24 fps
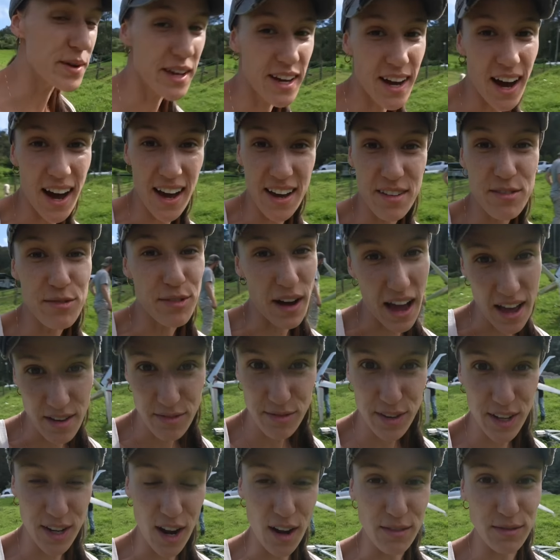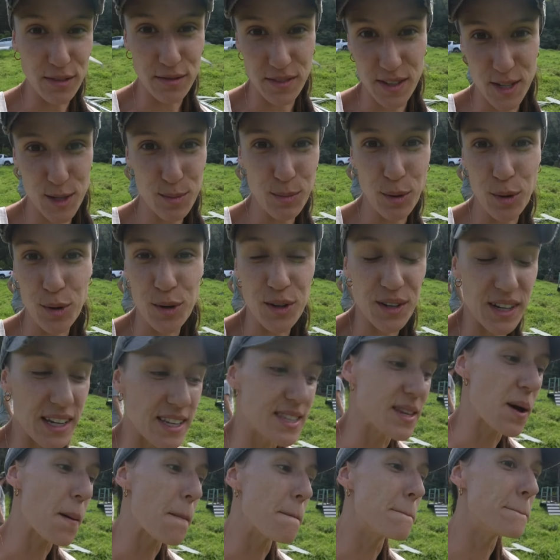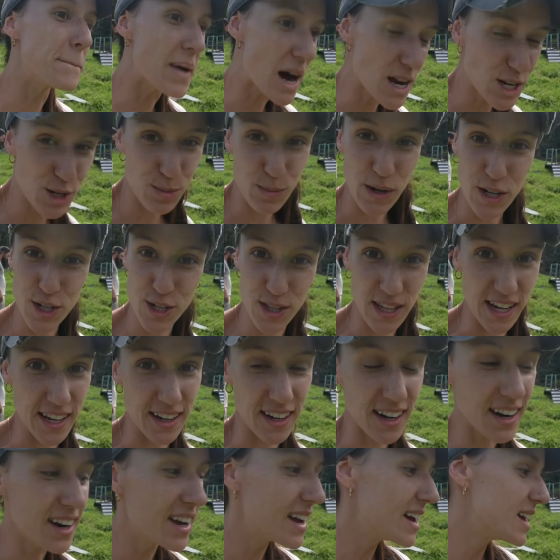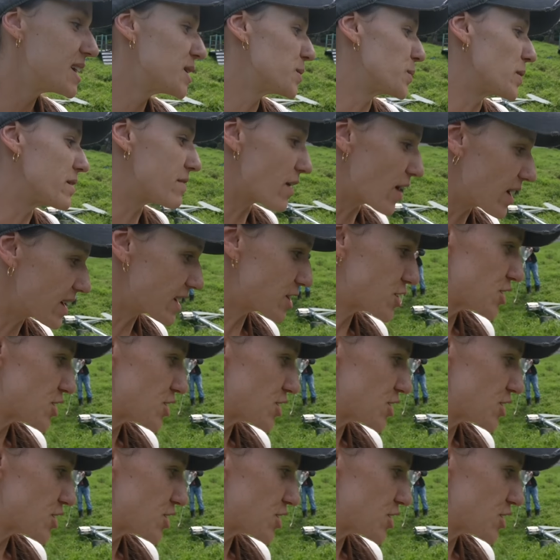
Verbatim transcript: we cut five feet off of this pole, it's much, much lighter. We've already